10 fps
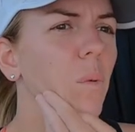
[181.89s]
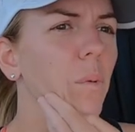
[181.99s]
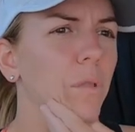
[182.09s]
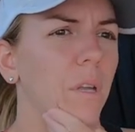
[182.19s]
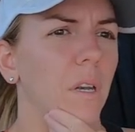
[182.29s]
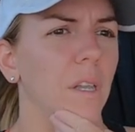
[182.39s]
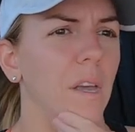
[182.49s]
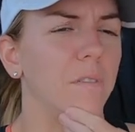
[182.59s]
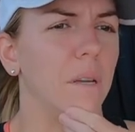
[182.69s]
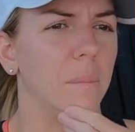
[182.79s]
we're both gonna
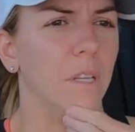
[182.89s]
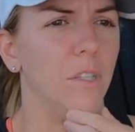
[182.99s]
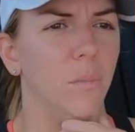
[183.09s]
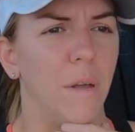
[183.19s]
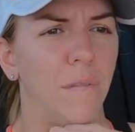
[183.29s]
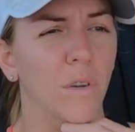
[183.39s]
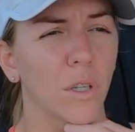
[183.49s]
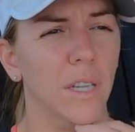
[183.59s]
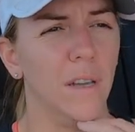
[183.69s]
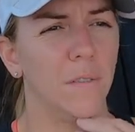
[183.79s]
lift. I'm gonna do my
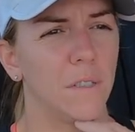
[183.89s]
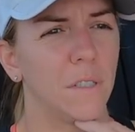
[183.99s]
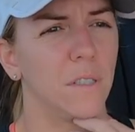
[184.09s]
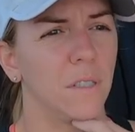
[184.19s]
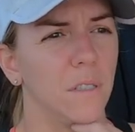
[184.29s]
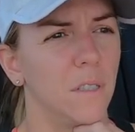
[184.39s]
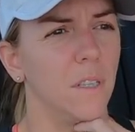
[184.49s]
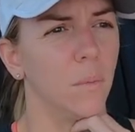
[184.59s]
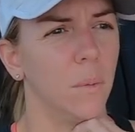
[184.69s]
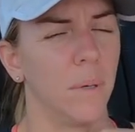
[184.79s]
full lift.
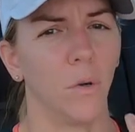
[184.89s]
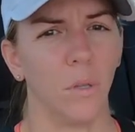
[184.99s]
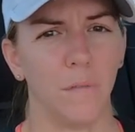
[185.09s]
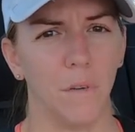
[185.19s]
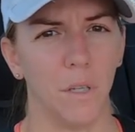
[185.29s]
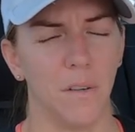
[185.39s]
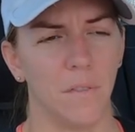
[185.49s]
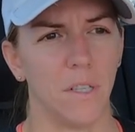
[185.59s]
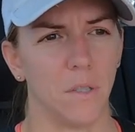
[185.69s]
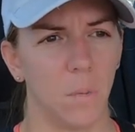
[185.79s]
It'll be my only full
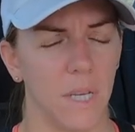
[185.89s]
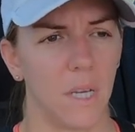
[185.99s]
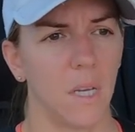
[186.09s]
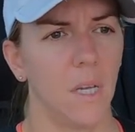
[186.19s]
lift this week,